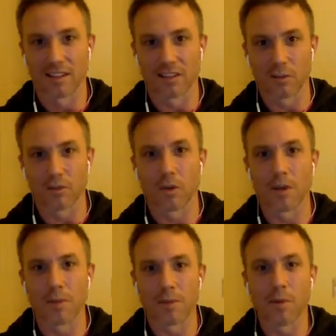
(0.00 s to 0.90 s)
enjoy
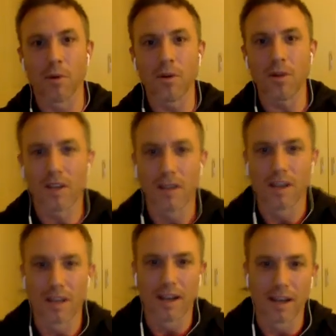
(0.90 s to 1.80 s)
a bit more.
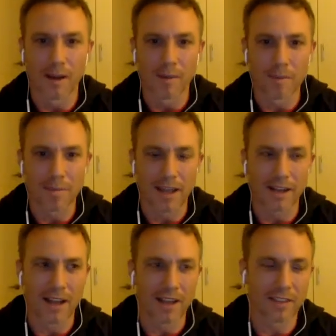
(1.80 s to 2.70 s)

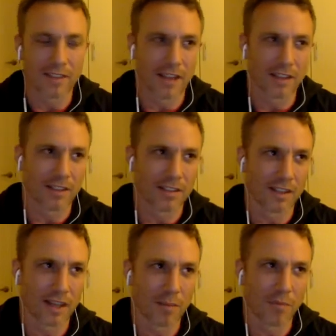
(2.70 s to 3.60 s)
And athletes
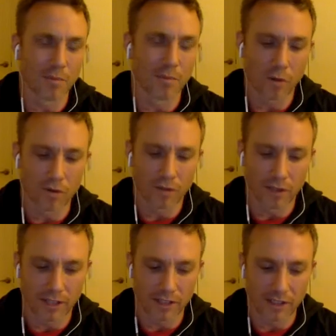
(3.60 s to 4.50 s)
that come from more of
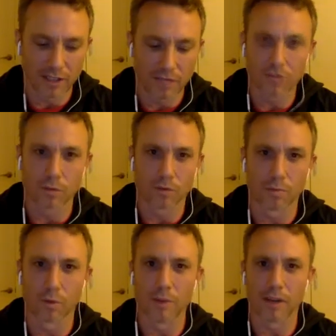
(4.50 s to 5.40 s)
an individual
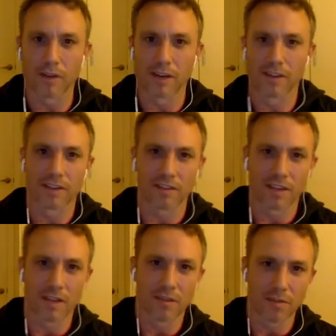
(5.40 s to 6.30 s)
sport background that doesn't
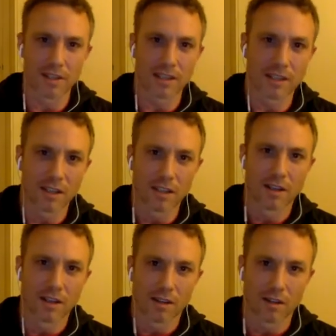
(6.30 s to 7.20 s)
have as many
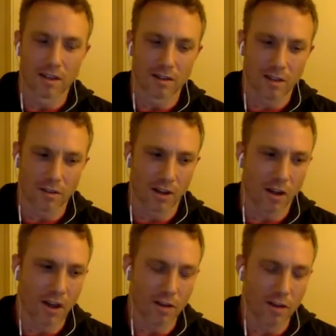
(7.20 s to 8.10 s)
a
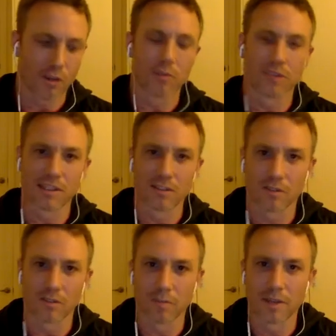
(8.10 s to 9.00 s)
high frequency of
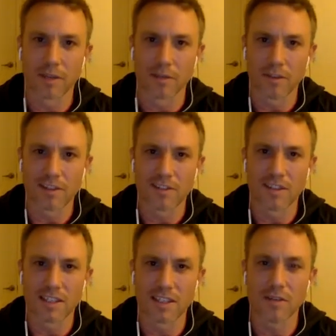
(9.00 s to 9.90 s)
competitive events in
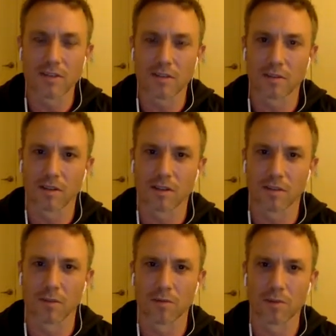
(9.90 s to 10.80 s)
the year, it's
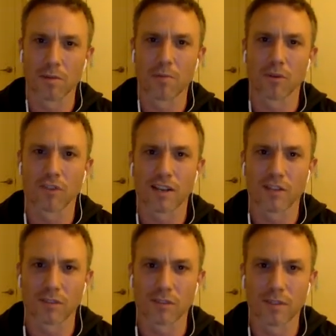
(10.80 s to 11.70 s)
sometimes be a bit more
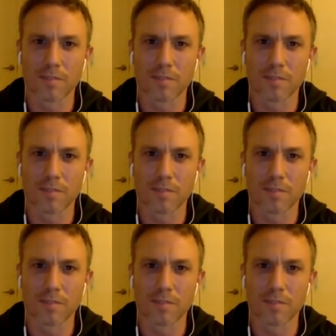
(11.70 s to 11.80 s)
challenging for them.